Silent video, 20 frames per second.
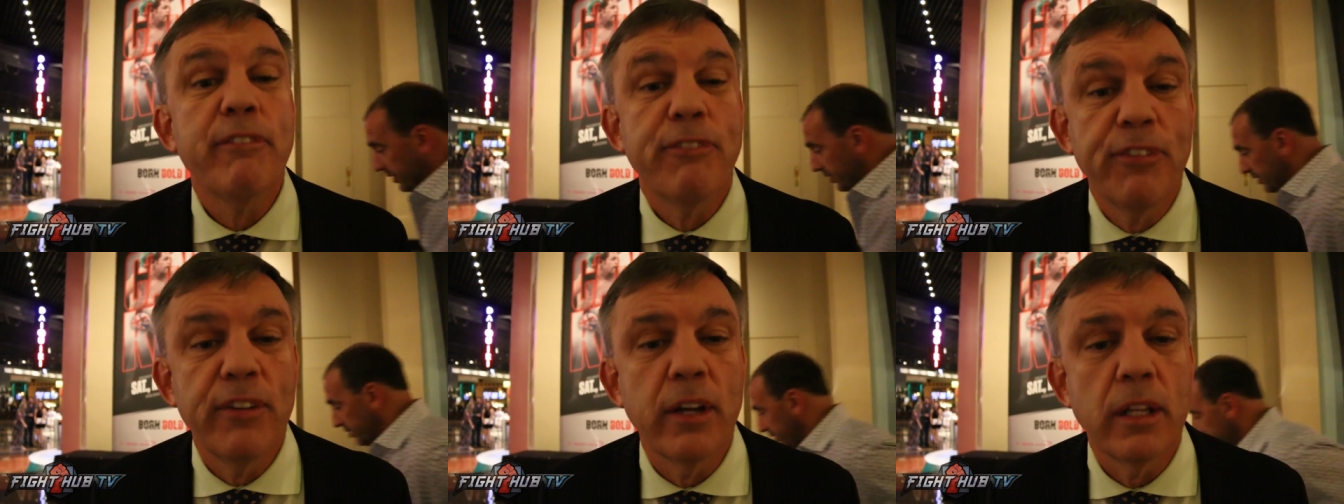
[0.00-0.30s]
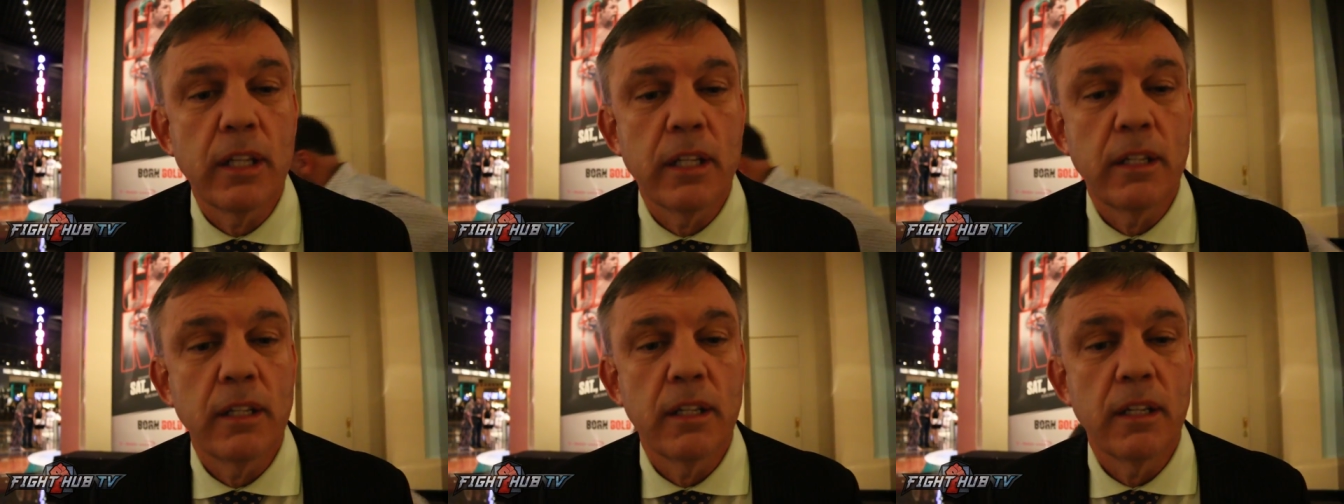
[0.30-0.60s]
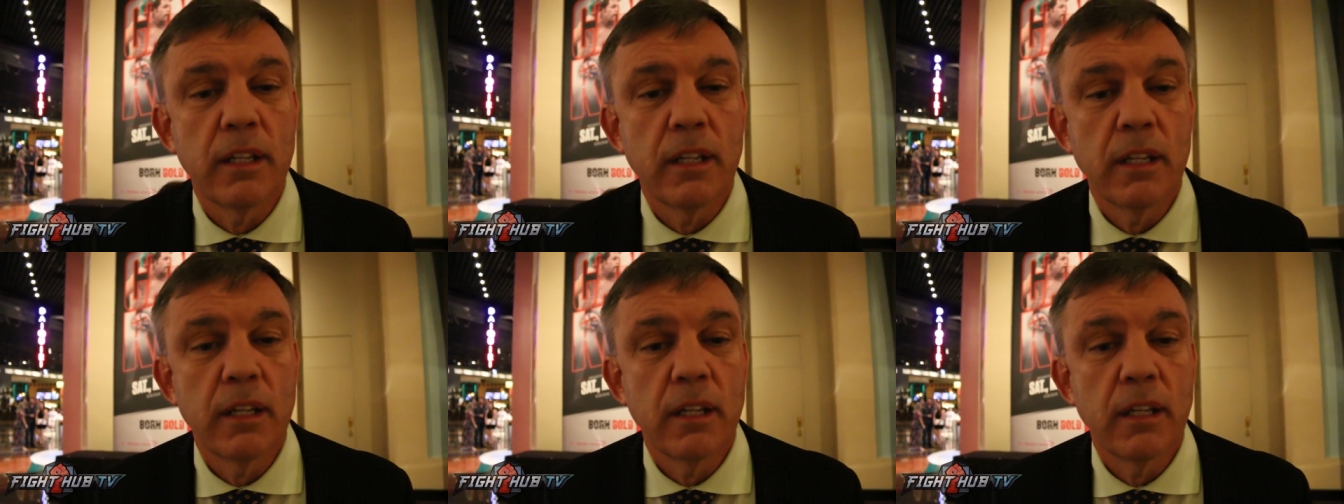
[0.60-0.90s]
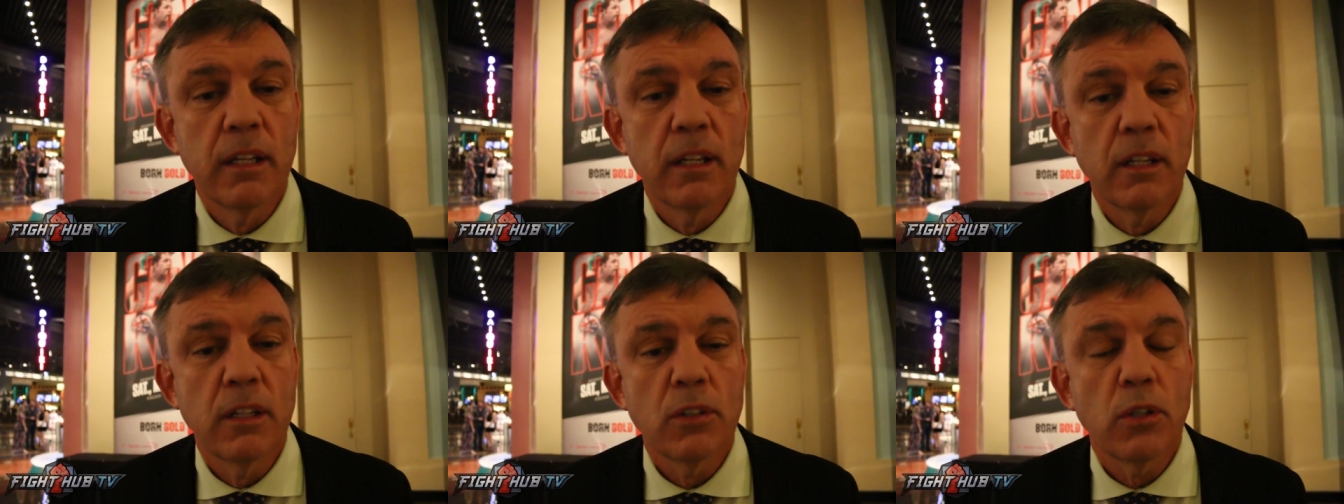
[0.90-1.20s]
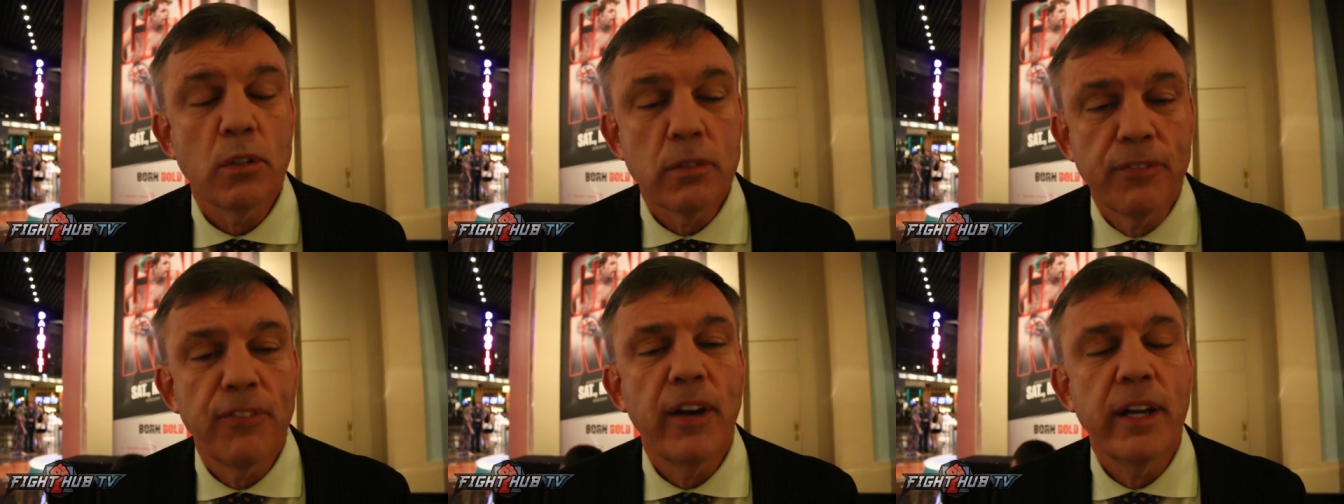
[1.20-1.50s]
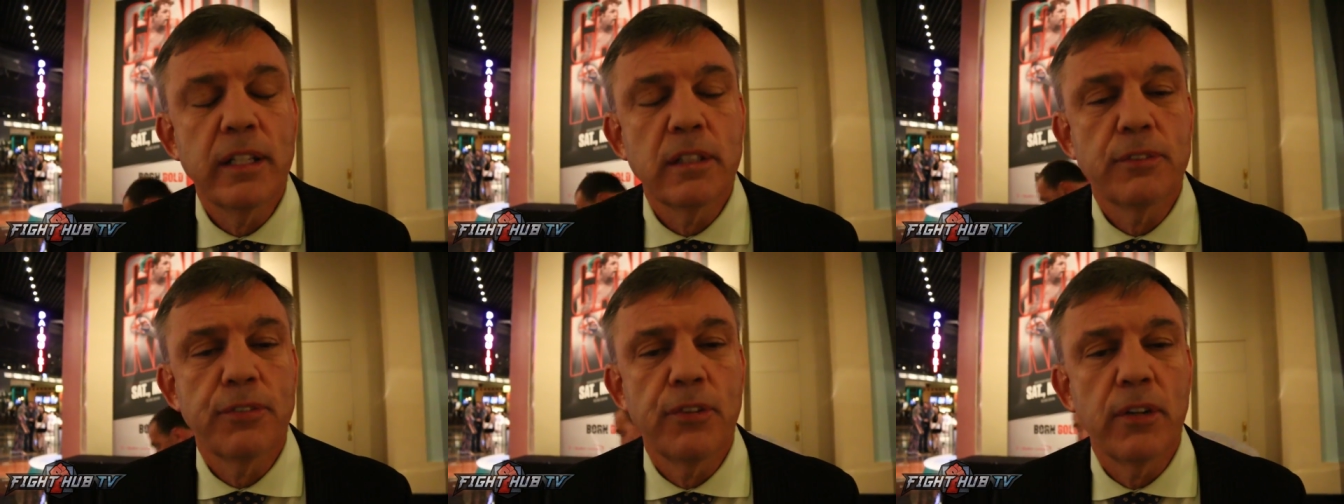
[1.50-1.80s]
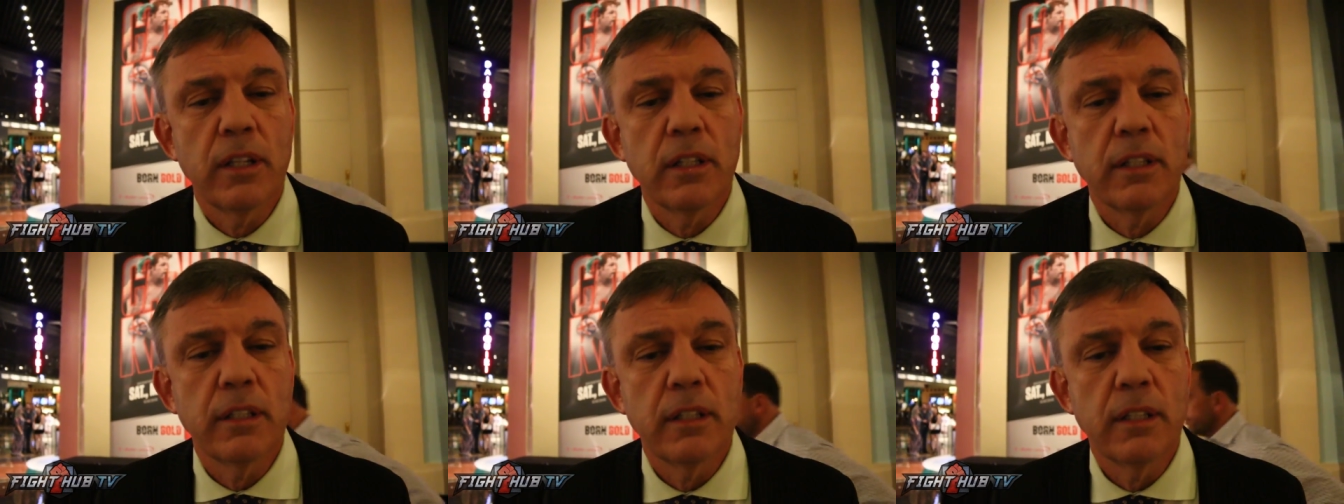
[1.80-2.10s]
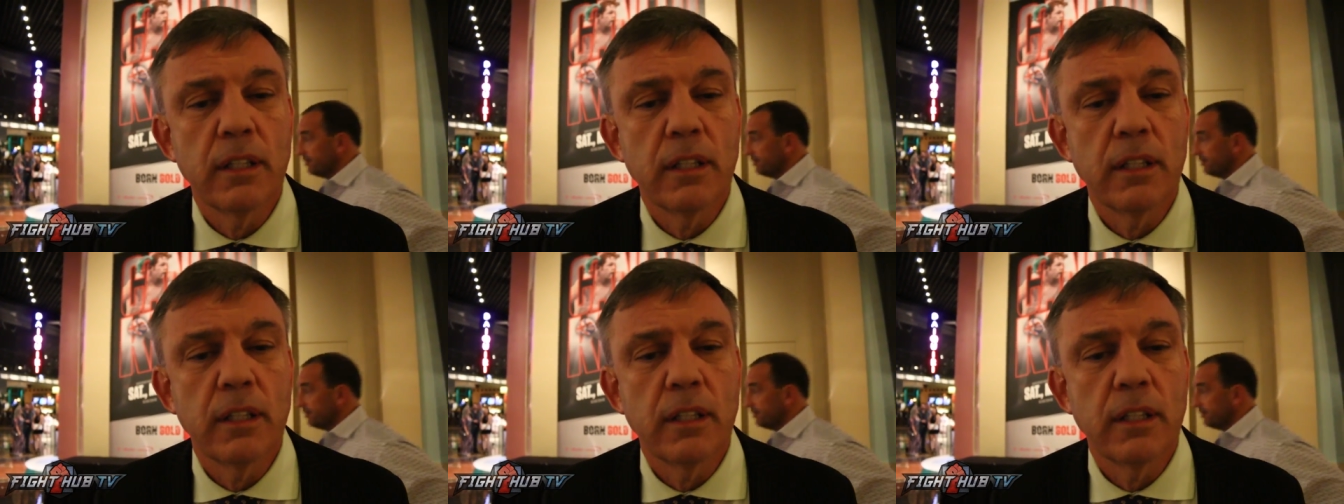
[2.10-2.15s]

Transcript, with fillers: feel it. Those fighters feel it.